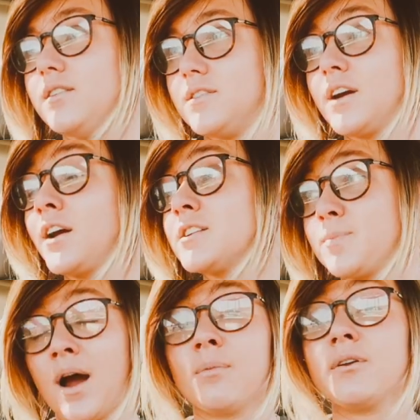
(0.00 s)
There is
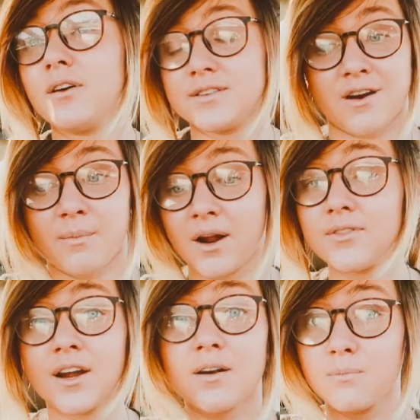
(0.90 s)
probably a sermon
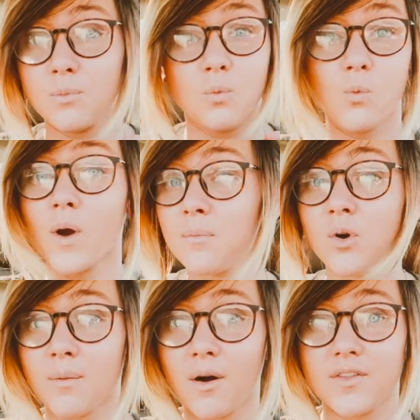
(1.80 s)
out there way
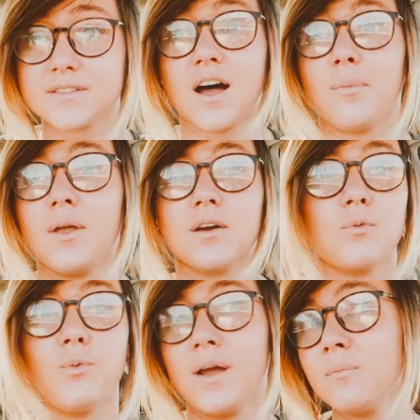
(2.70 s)
more about this topic,
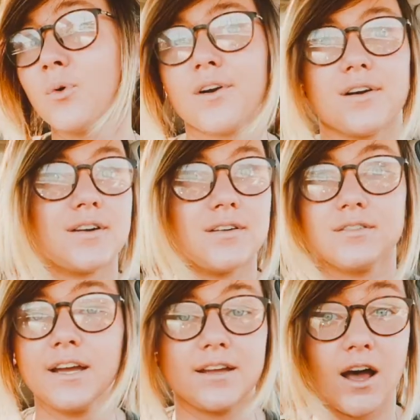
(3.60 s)
way more
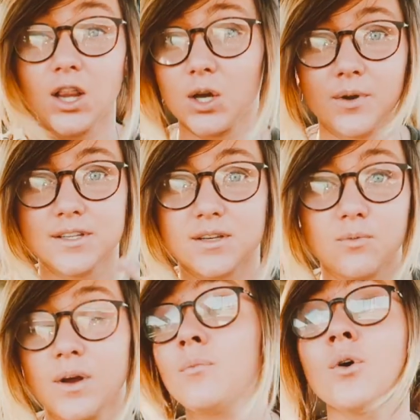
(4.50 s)
like eloquent
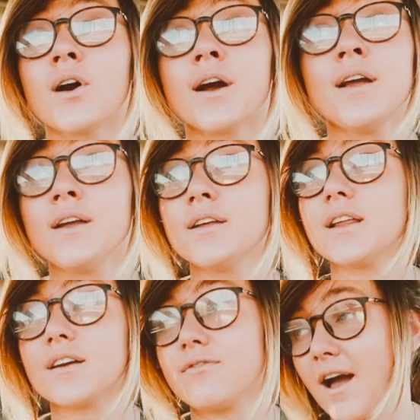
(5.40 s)
and way more
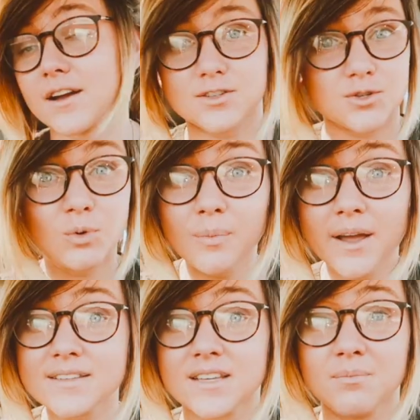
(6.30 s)
like factual
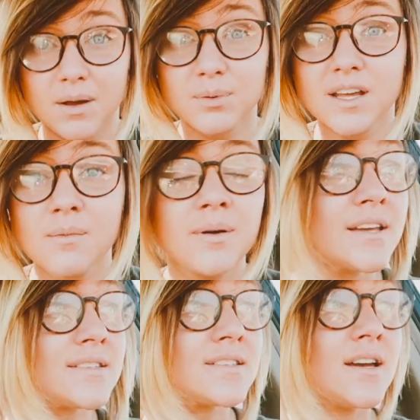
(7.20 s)
based and biblically
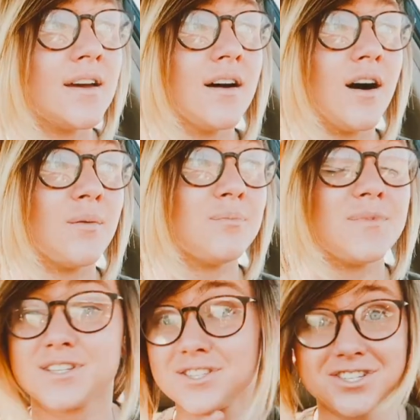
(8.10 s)
based.
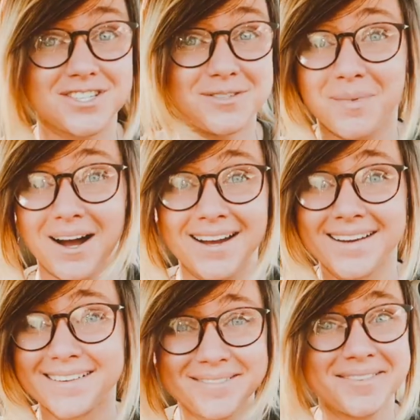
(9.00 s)
This is just
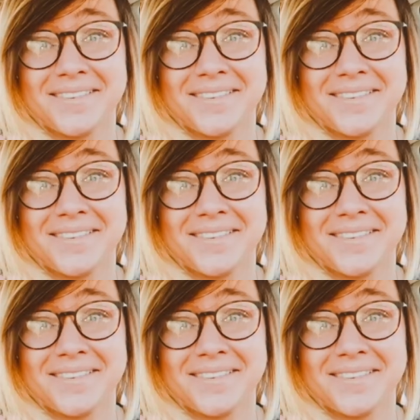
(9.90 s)
my